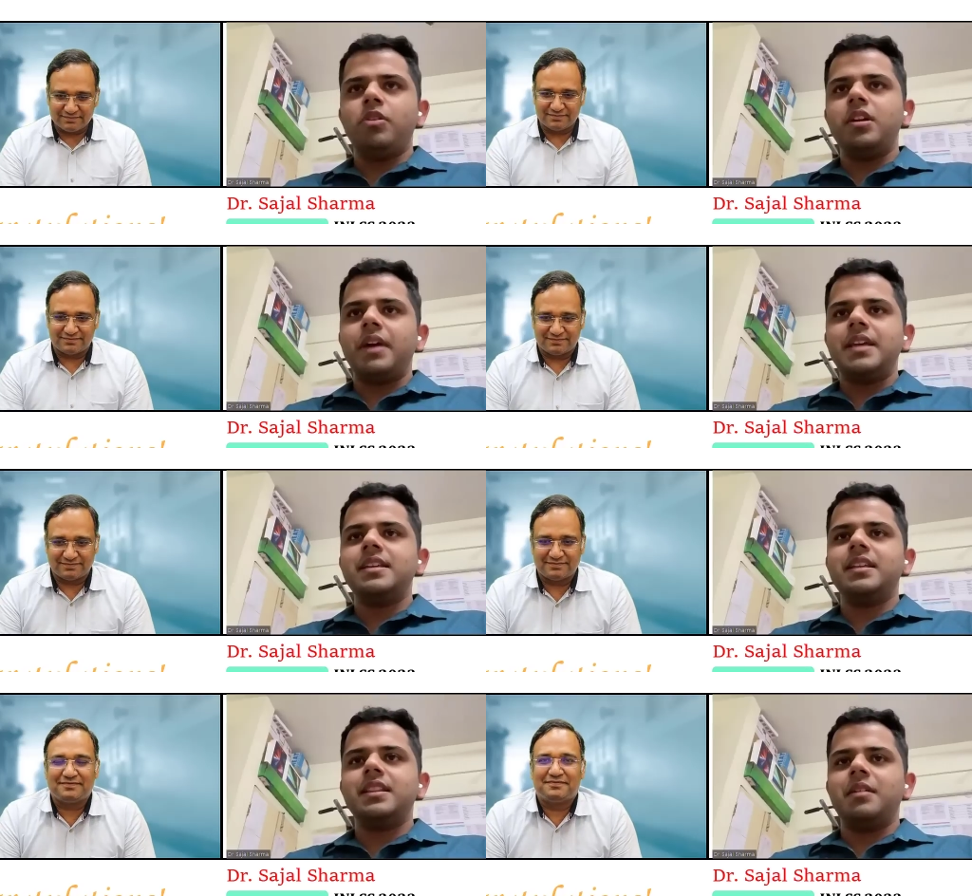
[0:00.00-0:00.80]
Speaker 1: on
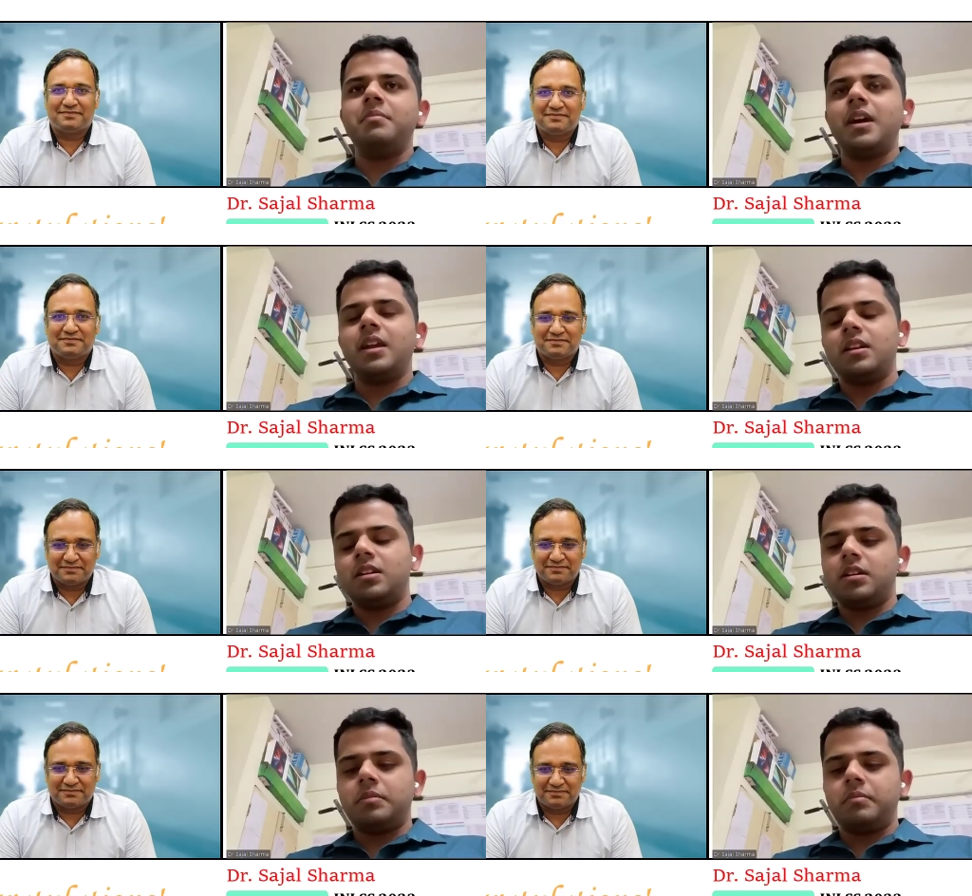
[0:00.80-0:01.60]
revising them, and
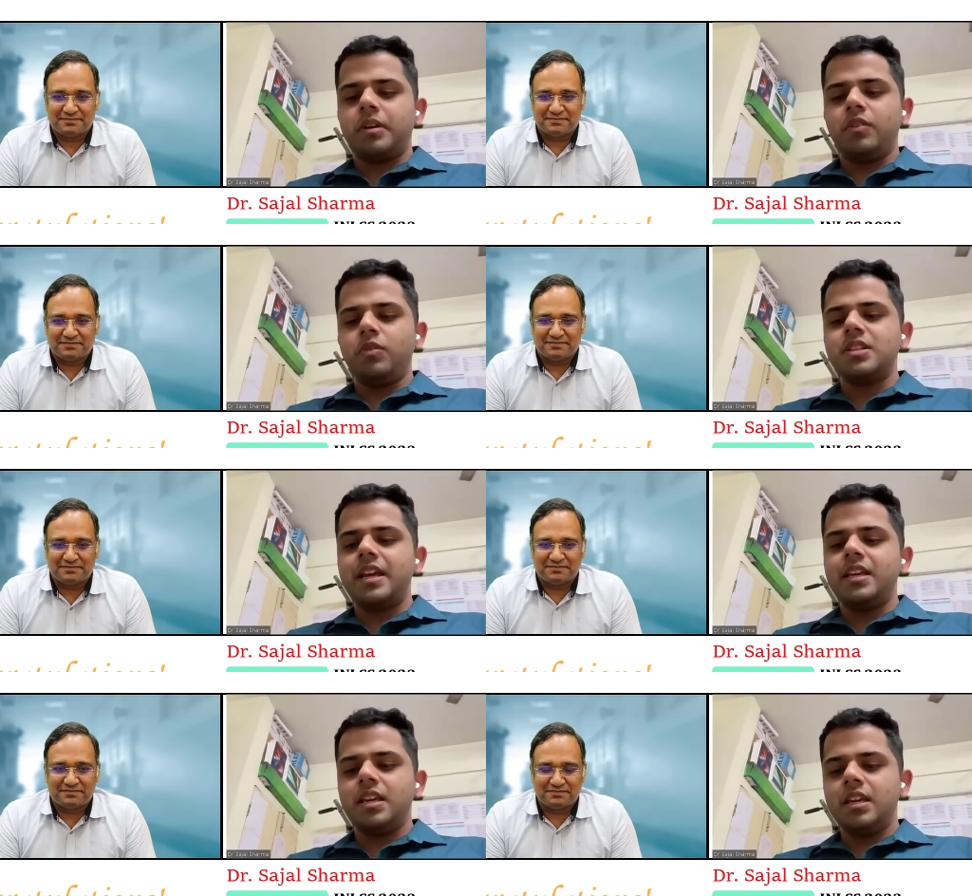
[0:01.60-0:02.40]
um, it was
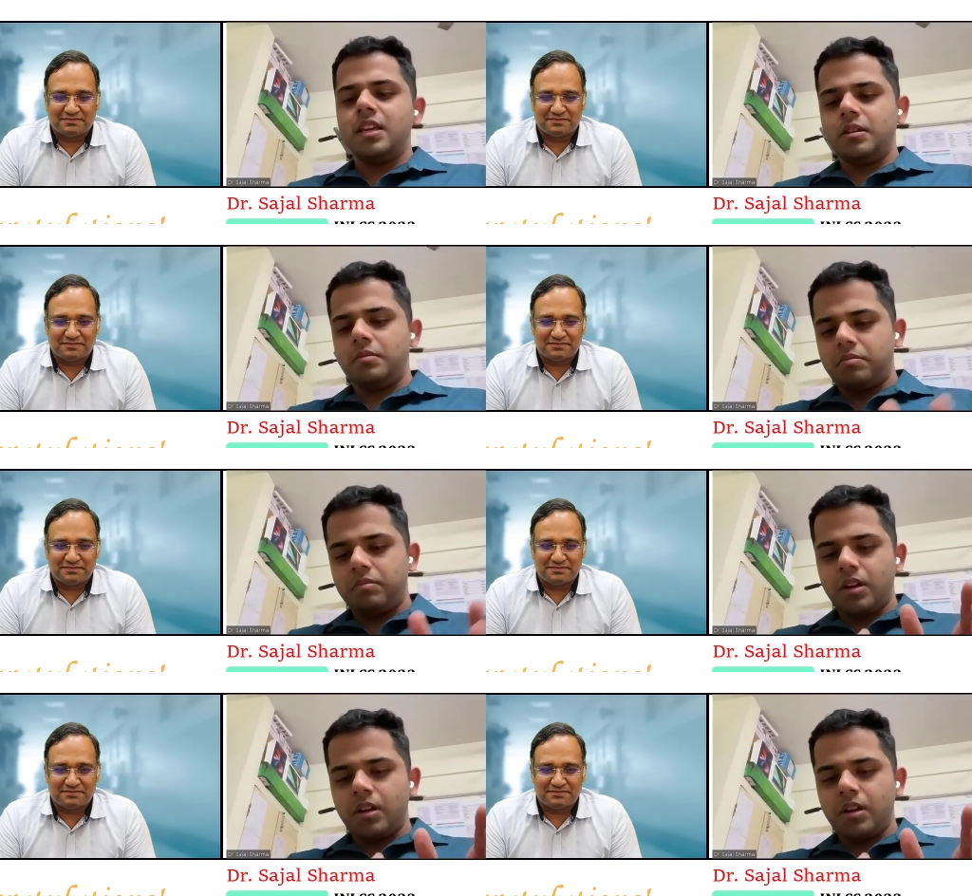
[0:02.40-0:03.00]
like key,